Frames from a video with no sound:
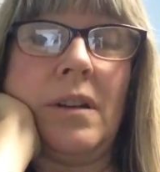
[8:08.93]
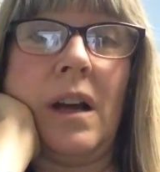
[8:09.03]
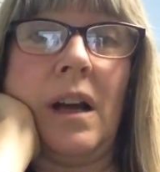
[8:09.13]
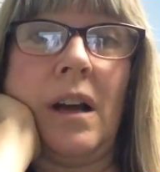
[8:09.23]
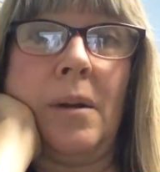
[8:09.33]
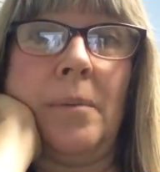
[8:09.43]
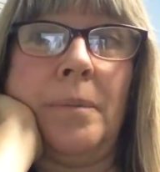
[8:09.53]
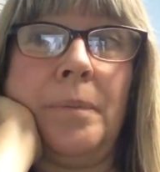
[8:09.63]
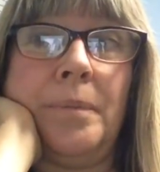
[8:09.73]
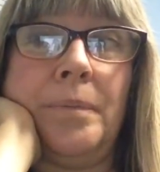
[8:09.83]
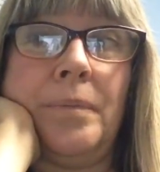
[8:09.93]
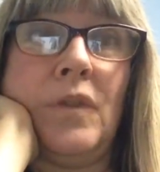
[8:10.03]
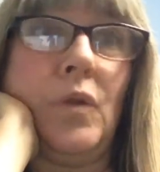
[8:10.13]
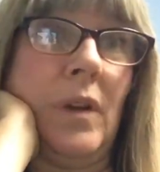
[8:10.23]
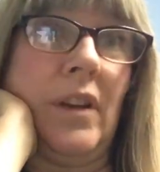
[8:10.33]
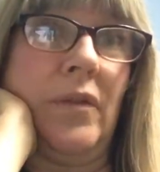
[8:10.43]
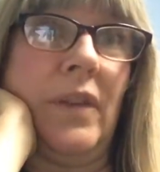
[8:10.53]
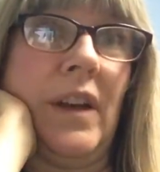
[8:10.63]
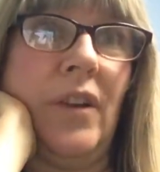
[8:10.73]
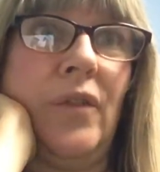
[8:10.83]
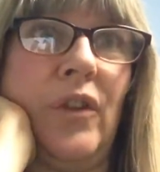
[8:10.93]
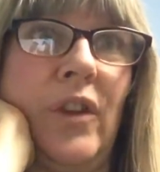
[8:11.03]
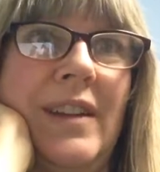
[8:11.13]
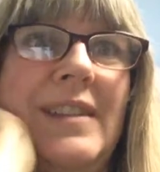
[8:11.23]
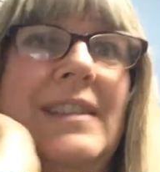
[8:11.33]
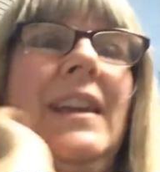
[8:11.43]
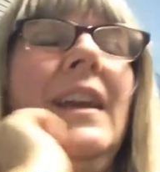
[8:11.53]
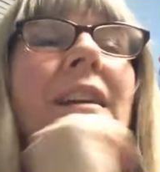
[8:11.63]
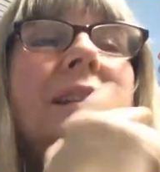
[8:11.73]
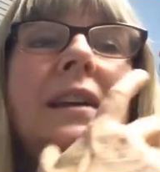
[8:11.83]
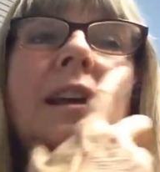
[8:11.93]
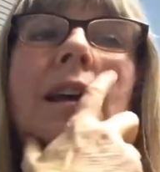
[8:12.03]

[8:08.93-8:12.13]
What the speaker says: do another video so you can see it.